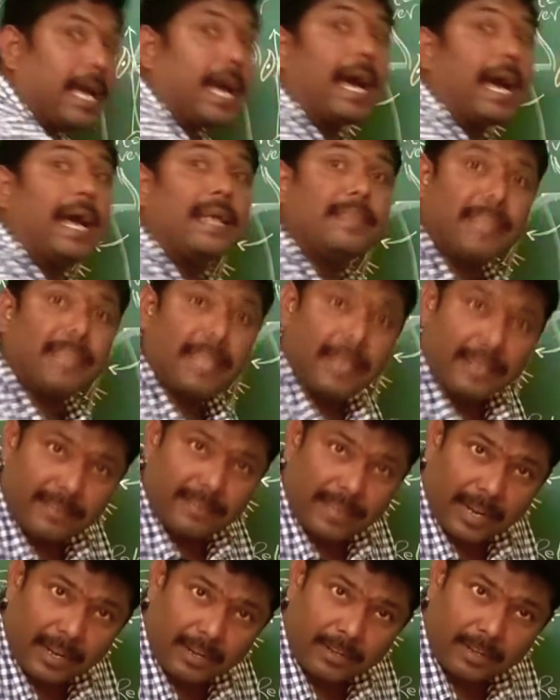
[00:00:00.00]
As a
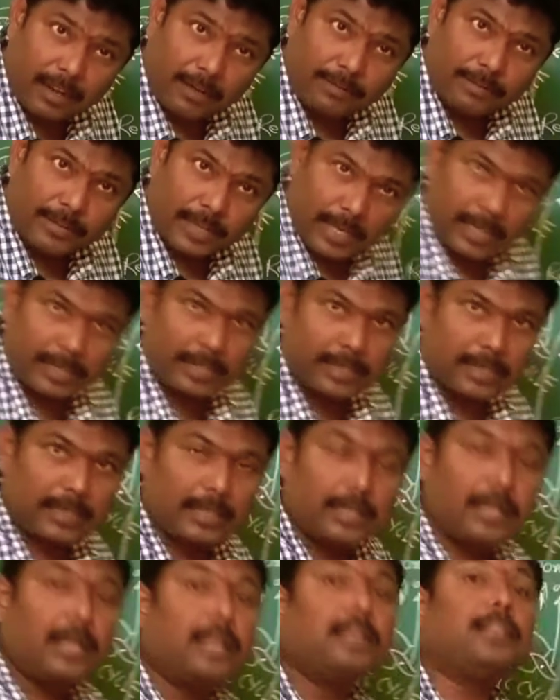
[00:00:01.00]
result of
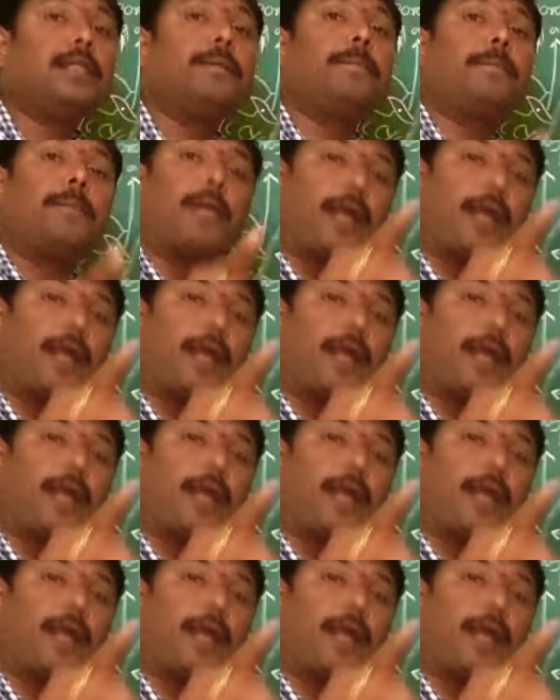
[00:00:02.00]
that, the